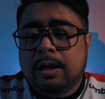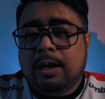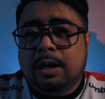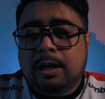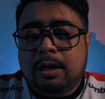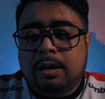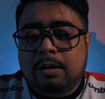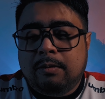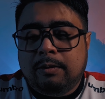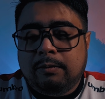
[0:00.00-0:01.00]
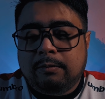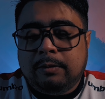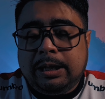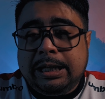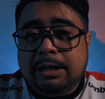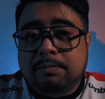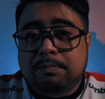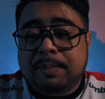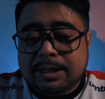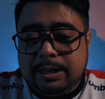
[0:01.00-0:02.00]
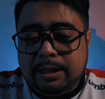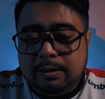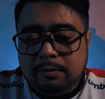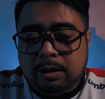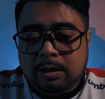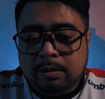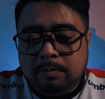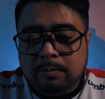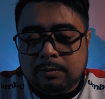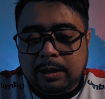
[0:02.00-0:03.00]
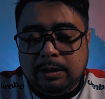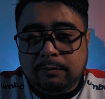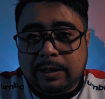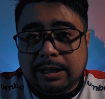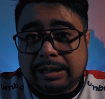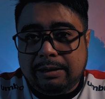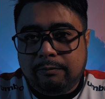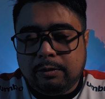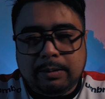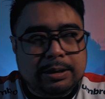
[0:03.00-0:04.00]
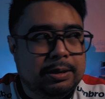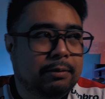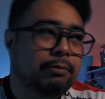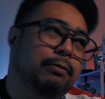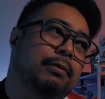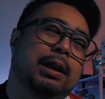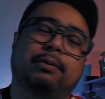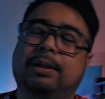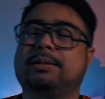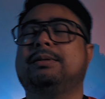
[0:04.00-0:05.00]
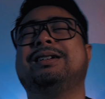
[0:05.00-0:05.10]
Well, really busy trying to find a life for myself. Anyways,